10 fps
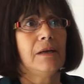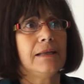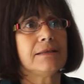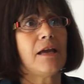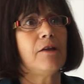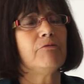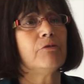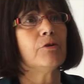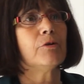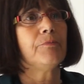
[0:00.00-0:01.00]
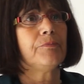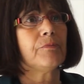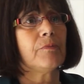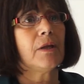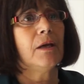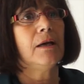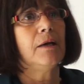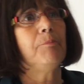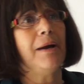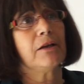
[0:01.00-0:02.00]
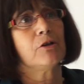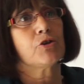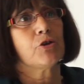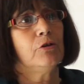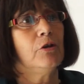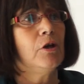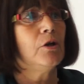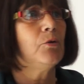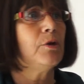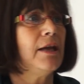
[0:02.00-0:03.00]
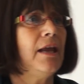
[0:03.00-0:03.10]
let's say for Parkinson, we can